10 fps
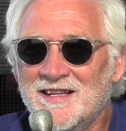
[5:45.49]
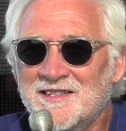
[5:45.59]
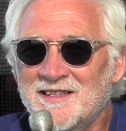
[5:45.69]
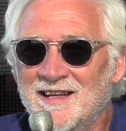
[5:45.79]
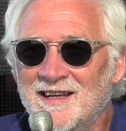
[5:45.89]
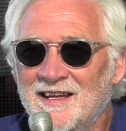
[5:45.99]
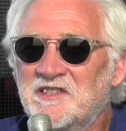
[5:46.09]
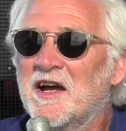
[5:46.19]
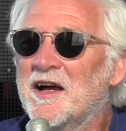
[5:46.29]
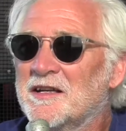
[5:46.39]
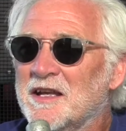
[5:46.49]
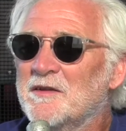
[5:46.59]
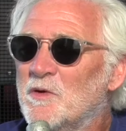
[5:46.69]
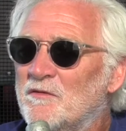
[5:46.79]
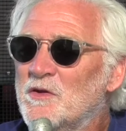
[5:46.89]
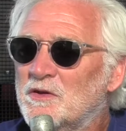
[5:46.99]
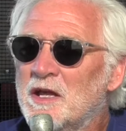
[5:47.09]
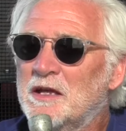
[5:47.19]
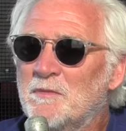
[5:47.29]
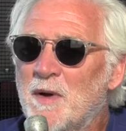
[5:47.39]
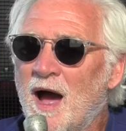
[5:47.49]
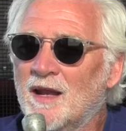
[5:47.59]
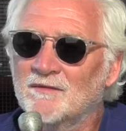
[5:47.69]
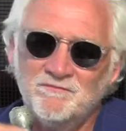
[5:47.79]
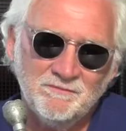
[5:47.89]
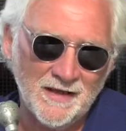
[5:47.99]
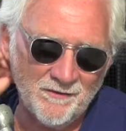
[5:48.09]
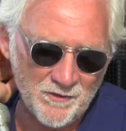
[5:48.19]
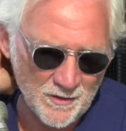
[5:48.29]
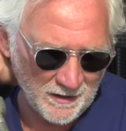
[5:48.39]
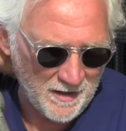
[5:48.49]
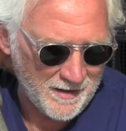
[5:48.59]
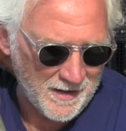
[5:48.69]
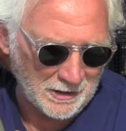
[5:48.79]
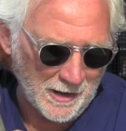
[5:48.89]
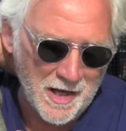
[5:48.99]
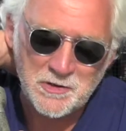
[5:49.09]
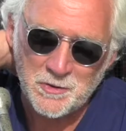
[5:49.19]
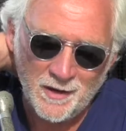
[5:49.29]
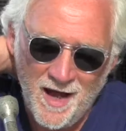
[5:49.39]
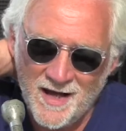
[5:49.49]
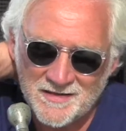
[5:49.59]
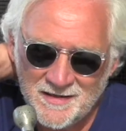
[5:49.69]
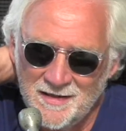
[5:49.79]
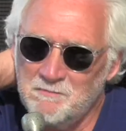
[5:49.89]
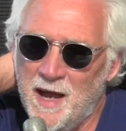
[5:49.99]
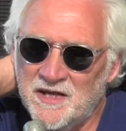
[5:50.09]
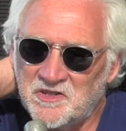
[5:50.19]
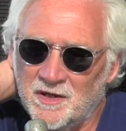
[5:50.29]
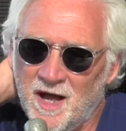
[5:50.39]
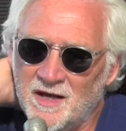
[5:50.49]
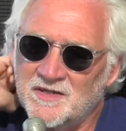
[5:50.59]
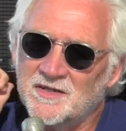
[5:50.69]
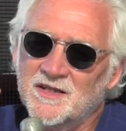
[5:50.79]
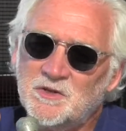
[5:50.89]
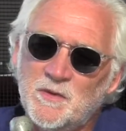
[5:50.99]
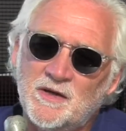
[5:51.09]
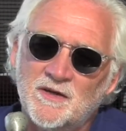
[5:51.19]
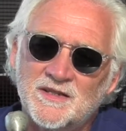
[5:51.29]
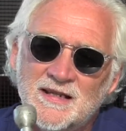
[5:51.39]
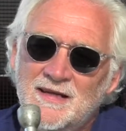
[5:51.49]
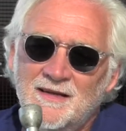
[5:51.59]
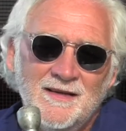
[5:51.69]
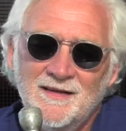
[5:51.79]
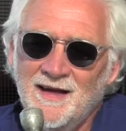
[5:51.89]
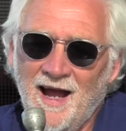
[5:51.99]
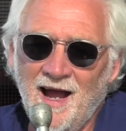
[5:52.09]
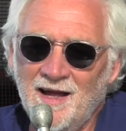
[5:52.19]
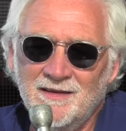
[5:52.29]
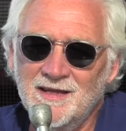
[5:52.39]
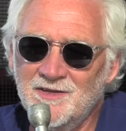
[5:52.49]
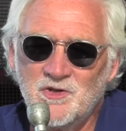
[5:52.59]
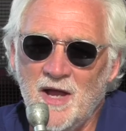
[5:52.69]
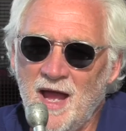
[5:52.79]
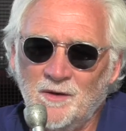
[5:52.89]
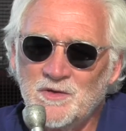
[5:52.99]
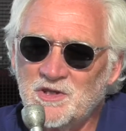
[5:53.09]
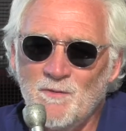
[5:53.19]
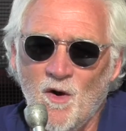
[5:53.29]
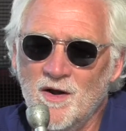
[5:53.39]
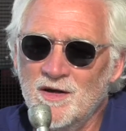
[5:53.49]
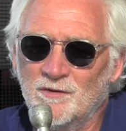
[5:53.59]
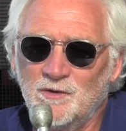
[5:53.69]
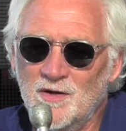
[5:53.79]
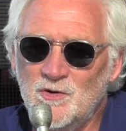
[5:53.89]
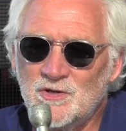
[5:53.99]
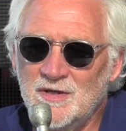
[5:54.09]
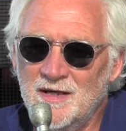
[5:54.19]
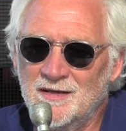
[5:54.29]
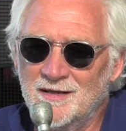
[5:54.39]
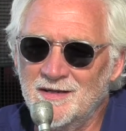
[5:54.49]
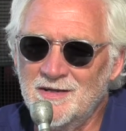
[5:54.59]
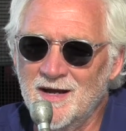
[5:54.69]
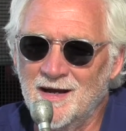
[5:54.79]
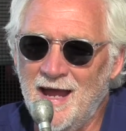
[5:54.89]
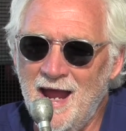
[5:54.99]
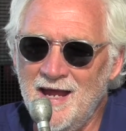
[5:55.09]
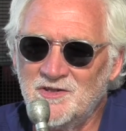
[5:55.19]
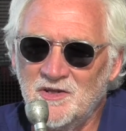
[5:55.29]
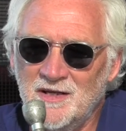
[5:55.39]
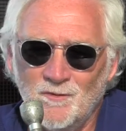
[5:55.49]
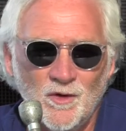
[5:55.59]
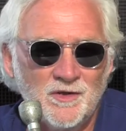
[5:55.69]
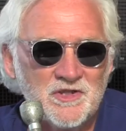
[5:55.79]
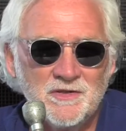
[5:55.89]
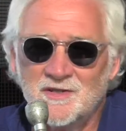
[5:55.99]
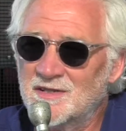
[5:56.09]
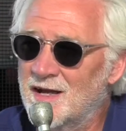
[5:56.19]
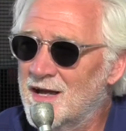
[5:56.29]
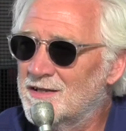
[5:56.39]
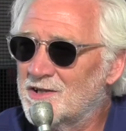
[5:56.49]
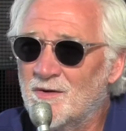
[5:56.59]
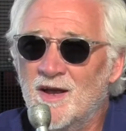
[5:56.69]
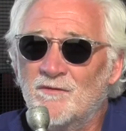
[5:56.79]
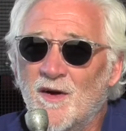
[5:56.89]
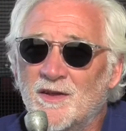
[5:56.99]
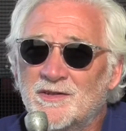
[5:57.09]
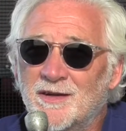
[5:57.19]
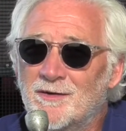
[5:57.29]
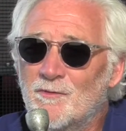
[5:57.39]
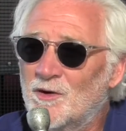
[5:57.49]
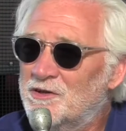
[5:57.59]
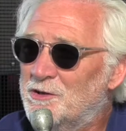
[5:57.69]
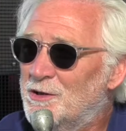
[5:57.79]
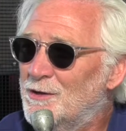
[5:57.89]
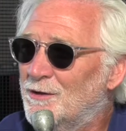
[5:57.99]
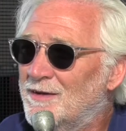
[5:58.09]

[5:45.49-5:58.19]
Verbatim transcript: It's it, it does. It, if you think about it, if you uh, intellectualize it, it makes a lot of sense sure. because I think Jack was smart enough to understand at a young age he didn't want to listen to his dad and his grandfather telling him what to do.